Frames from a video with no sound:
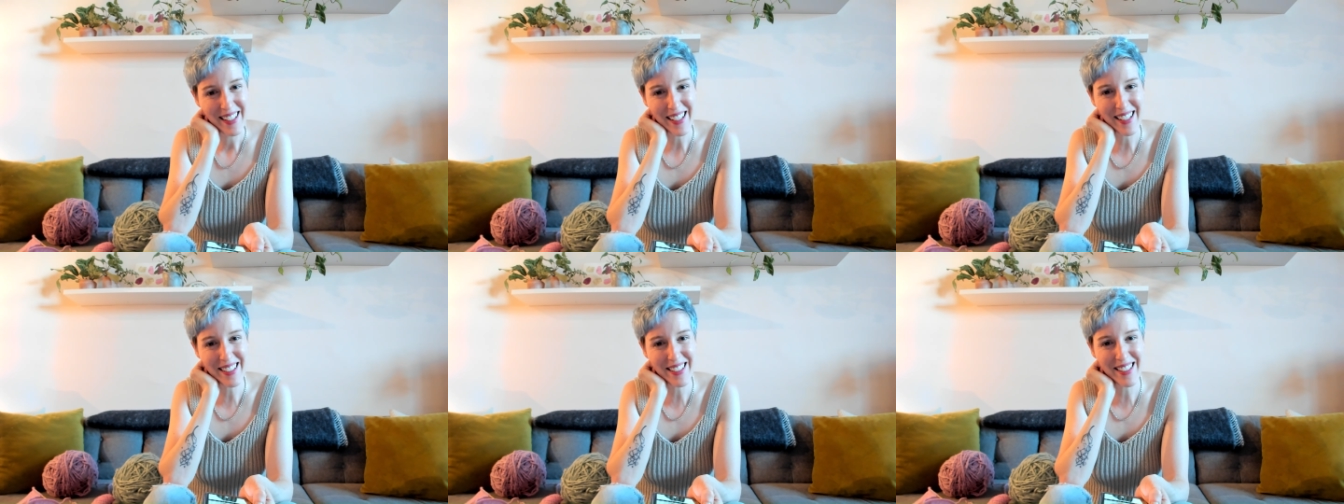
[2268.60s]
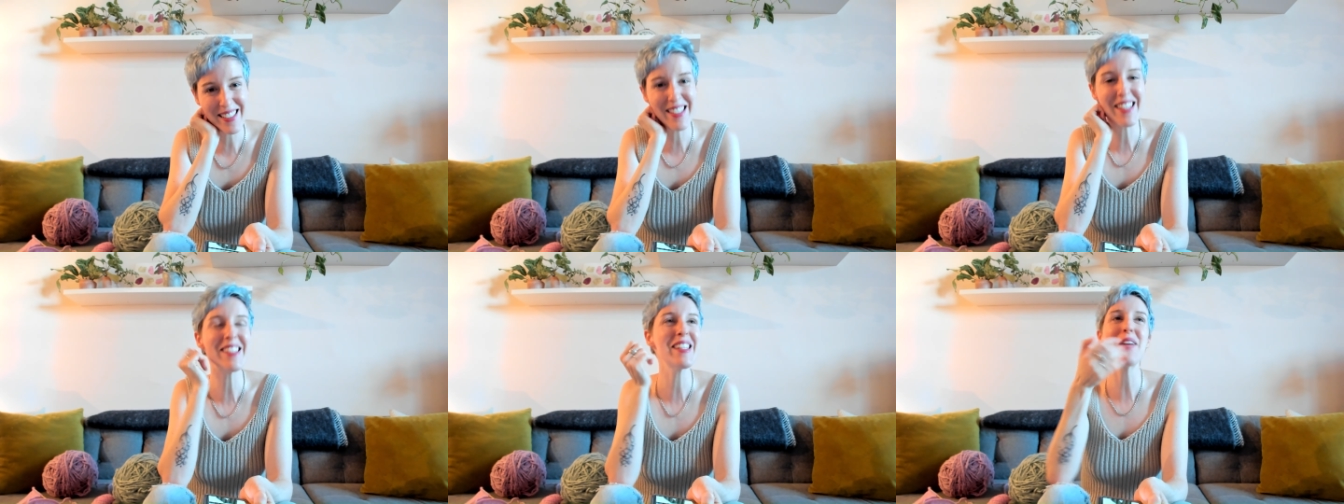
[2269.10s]
it's
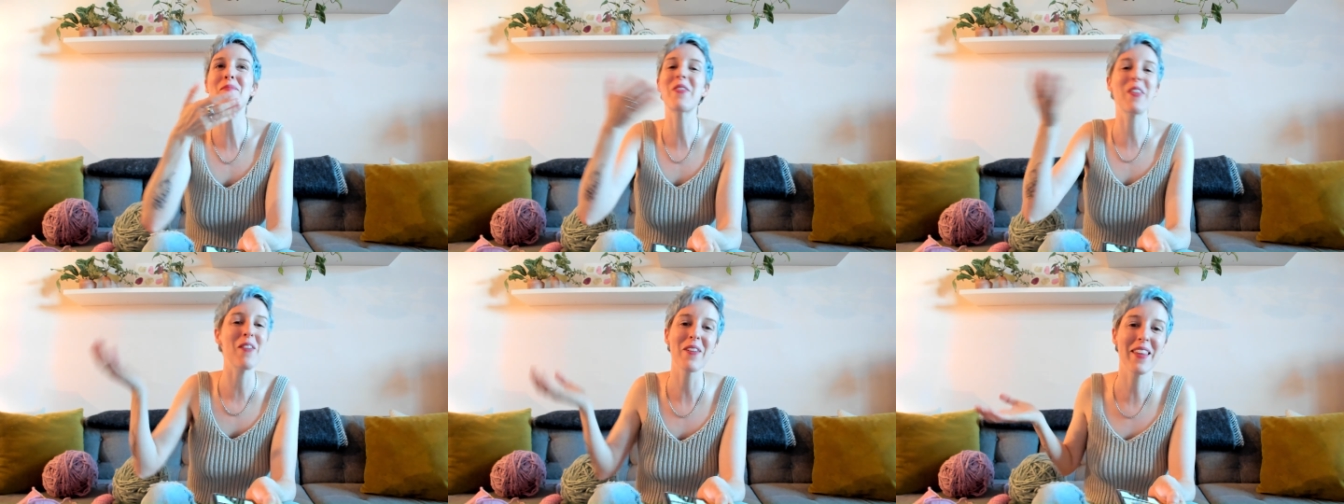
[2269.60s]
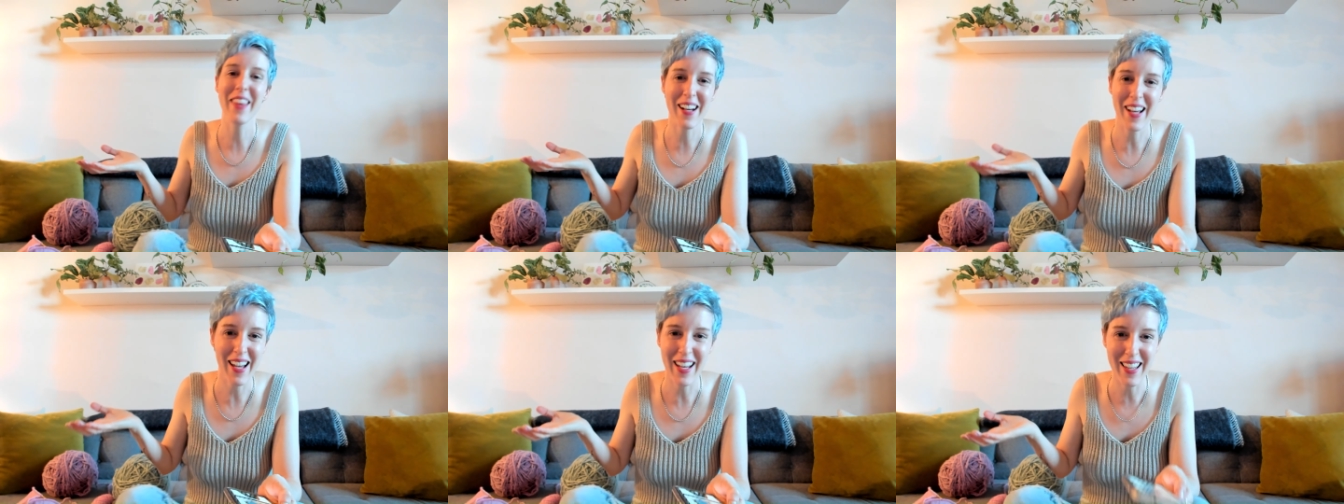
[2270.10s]
the same theory that
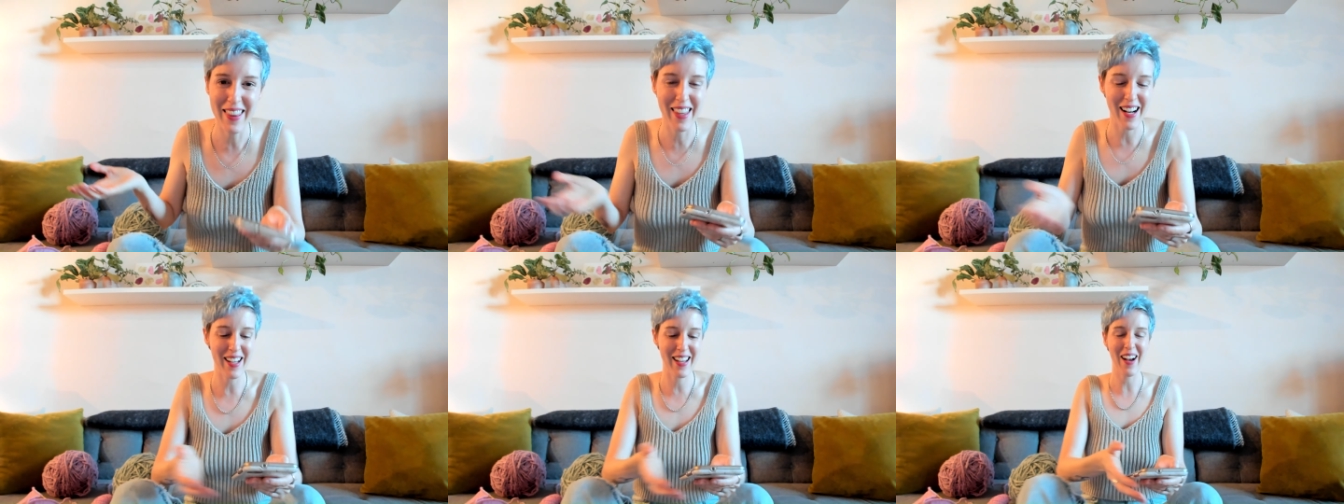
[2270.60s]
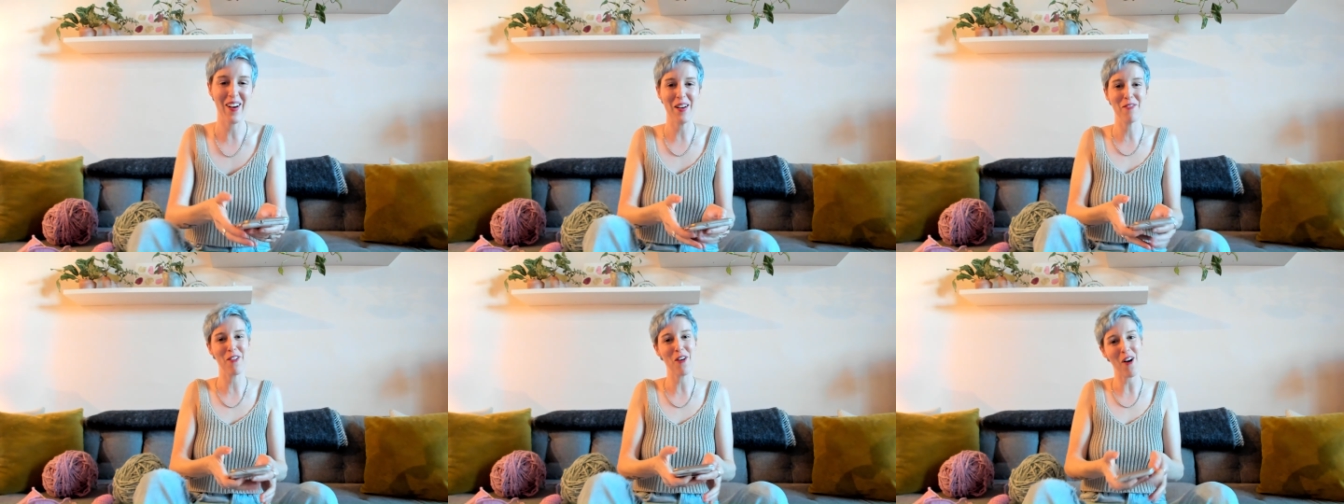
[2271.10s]
I carry
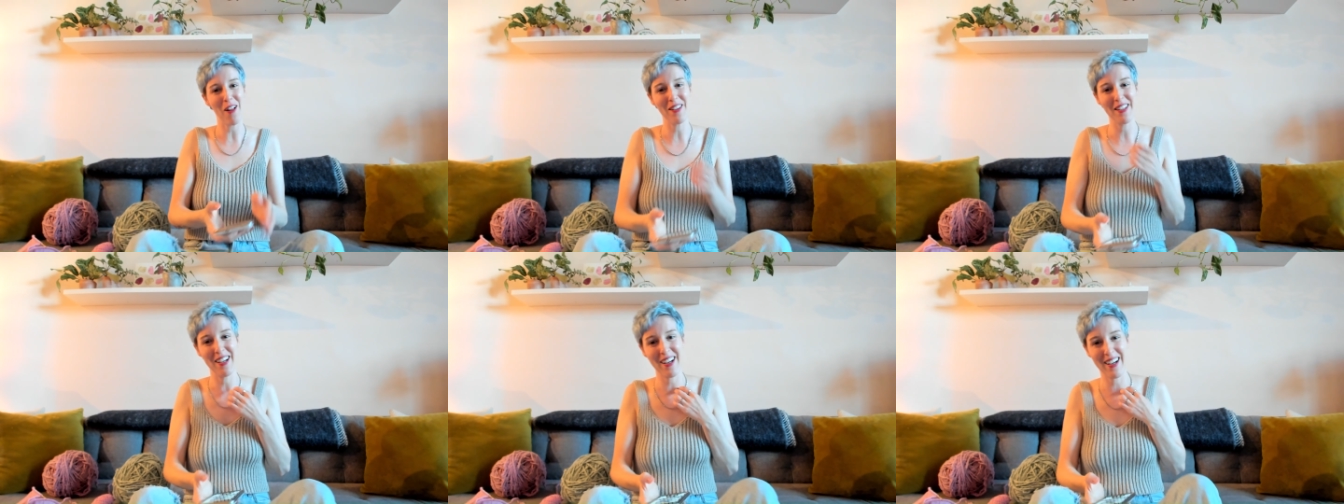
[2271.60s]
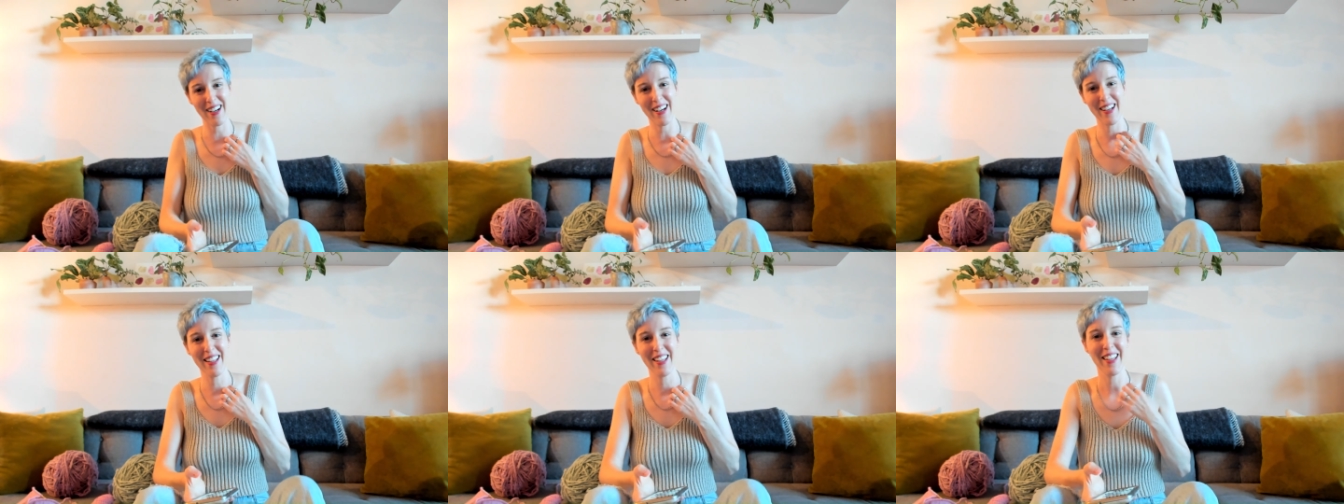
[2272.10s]
for all
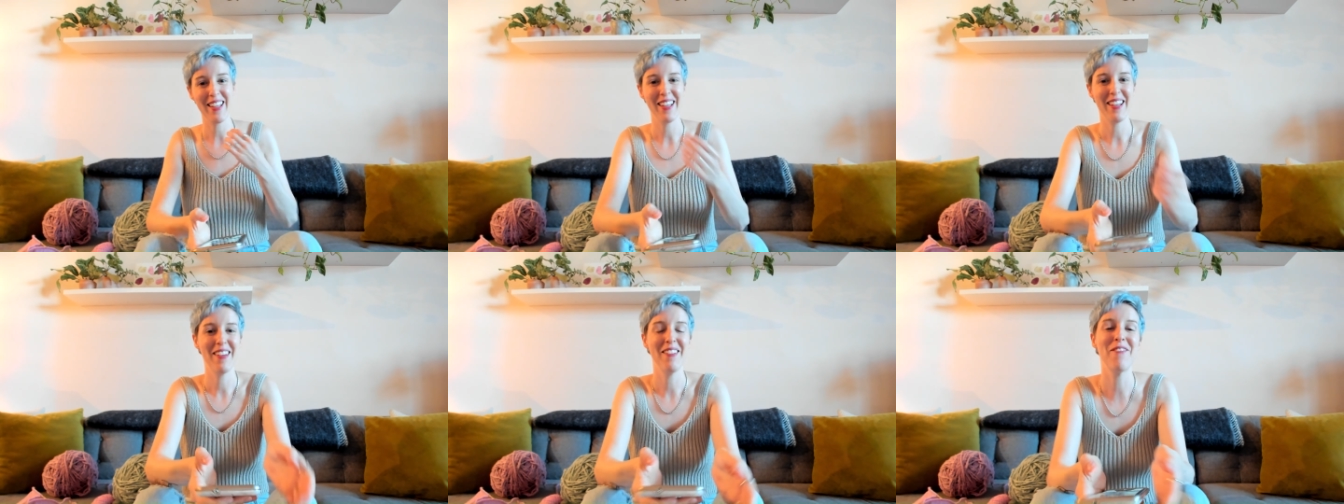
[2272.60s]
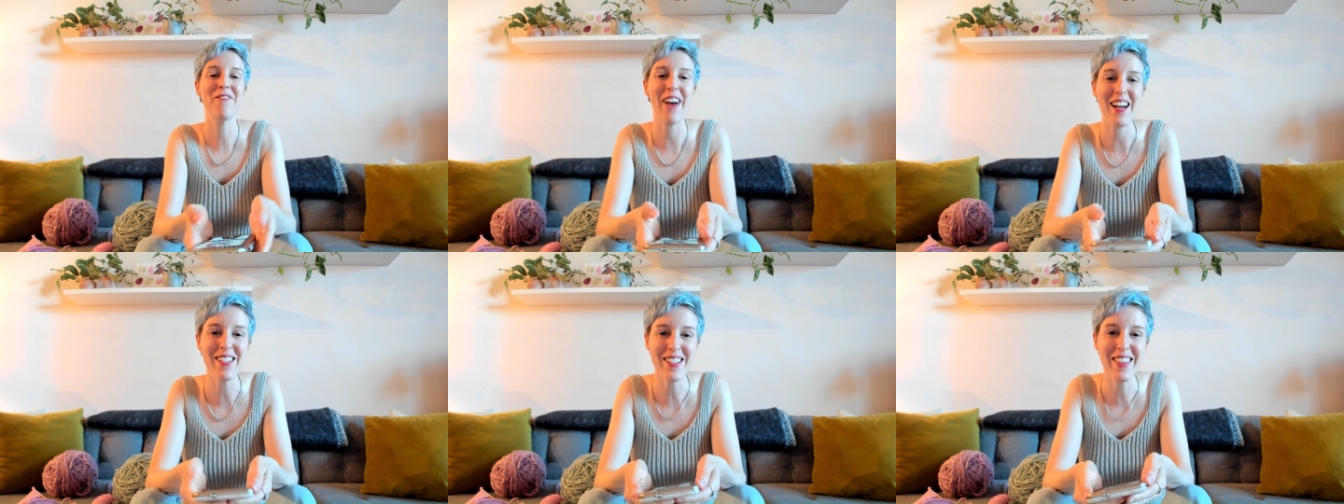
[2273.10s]

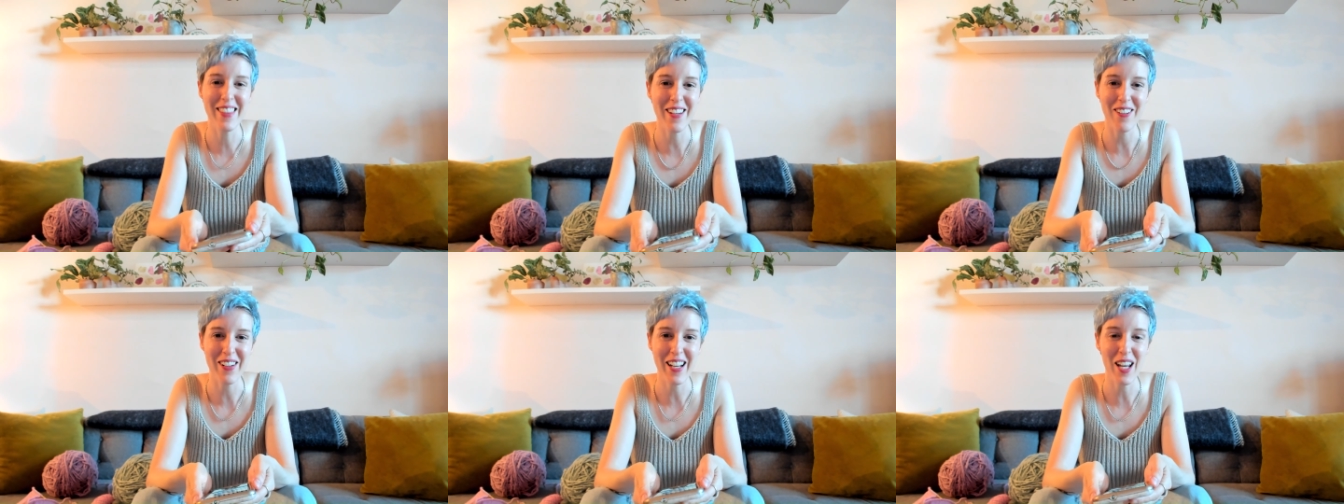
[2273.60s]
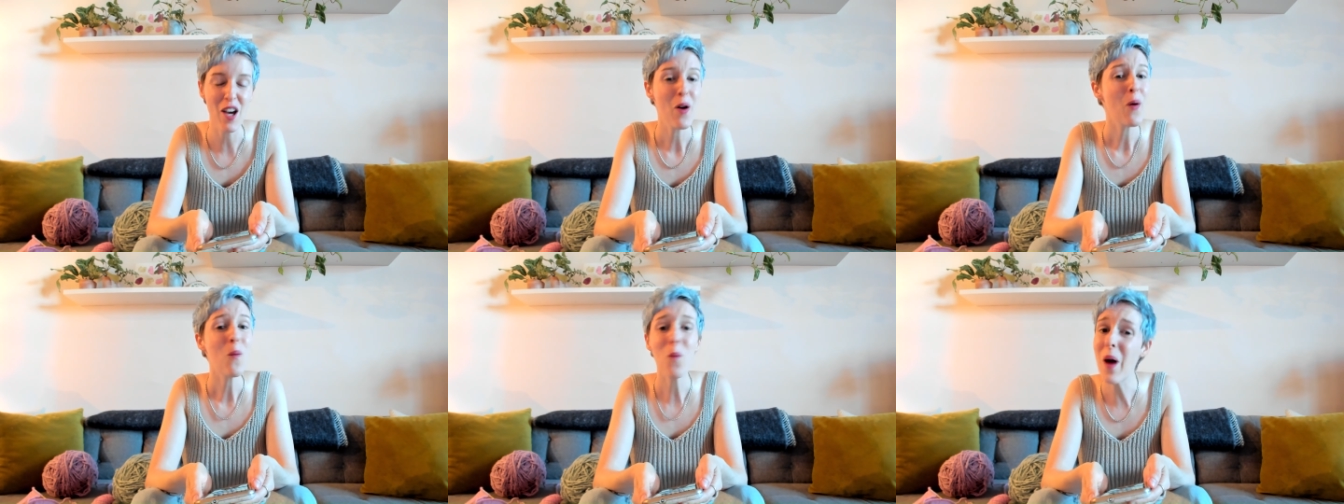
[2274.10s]
fashion theory.
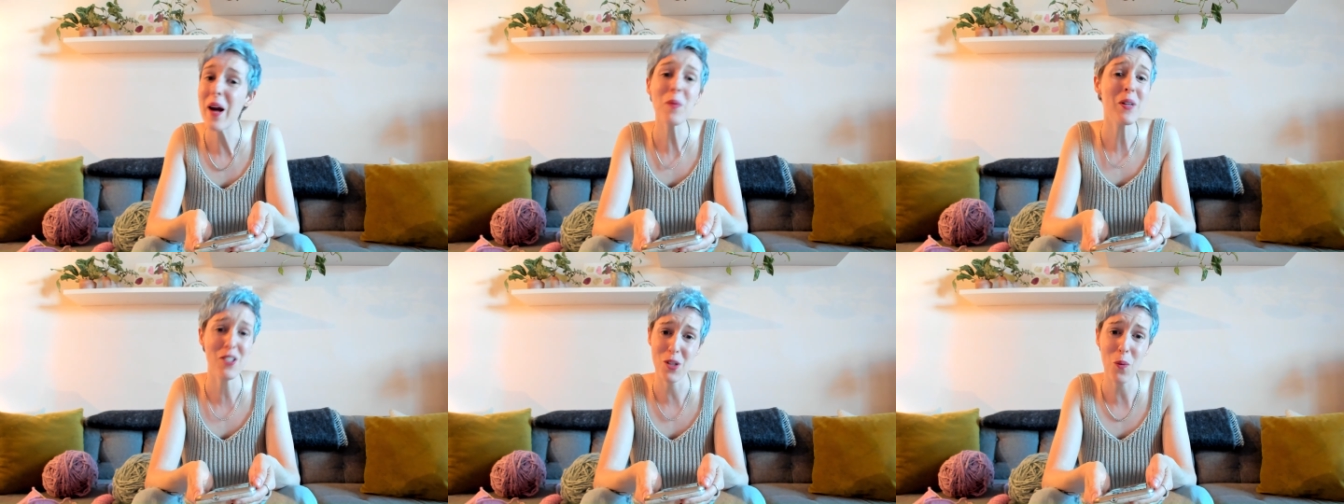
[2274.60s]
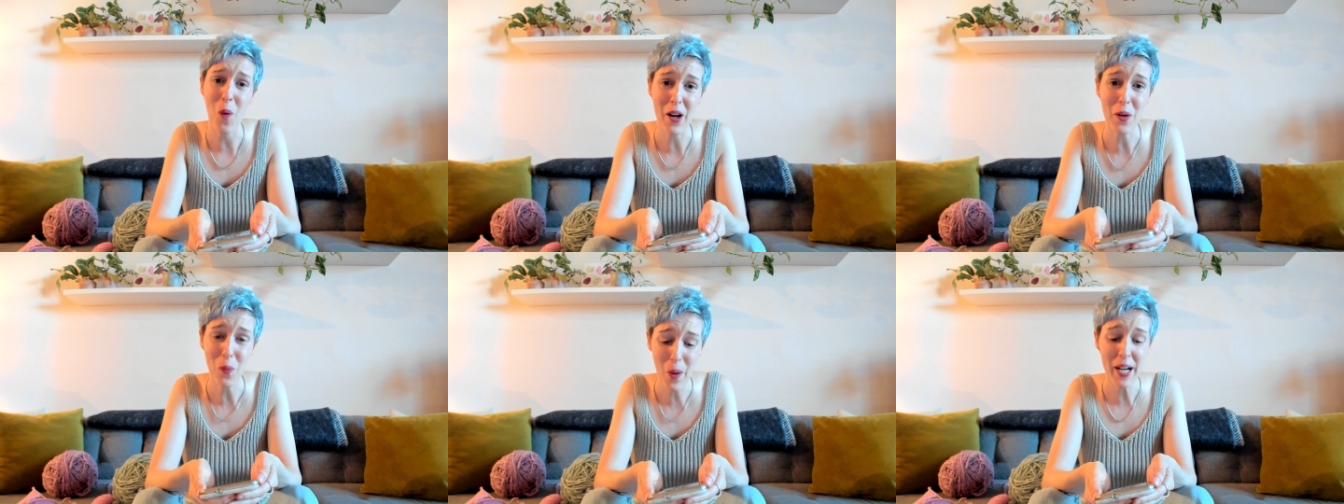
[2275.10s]
Wear what you want
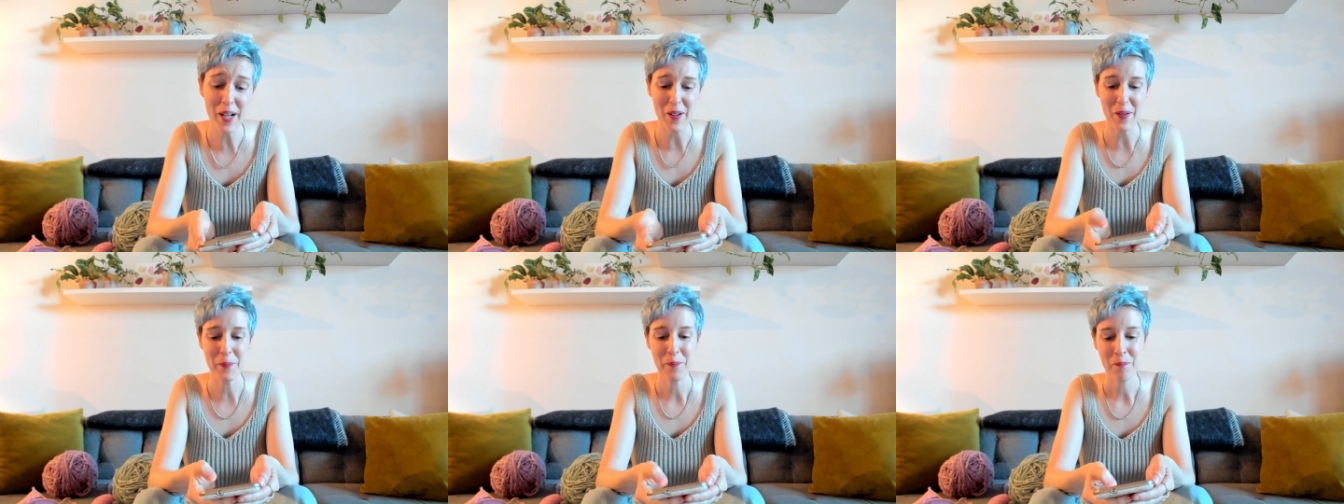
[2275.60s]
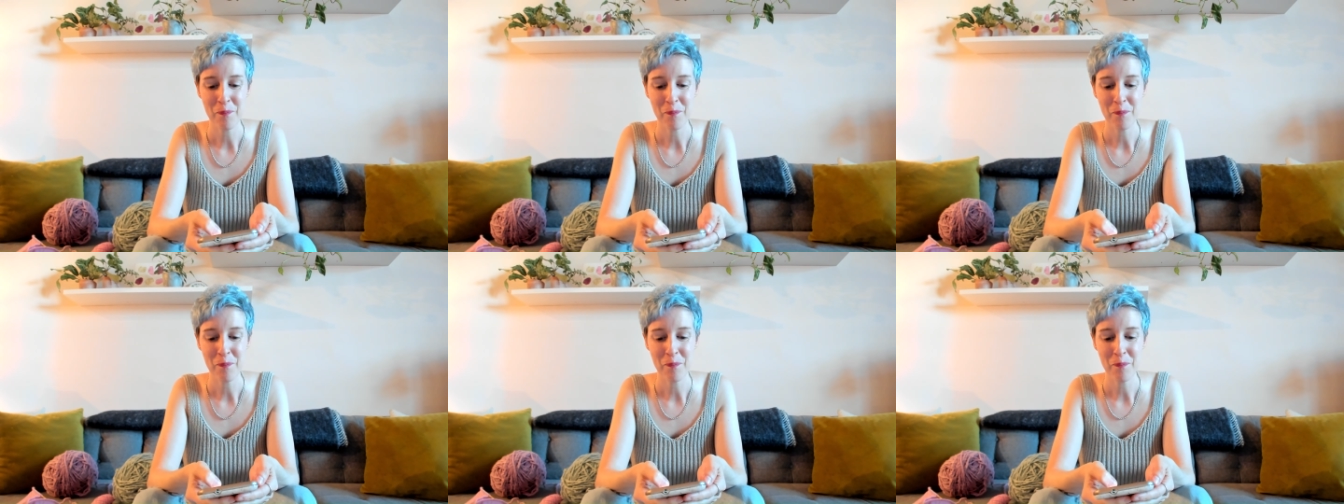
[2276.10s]
to wear.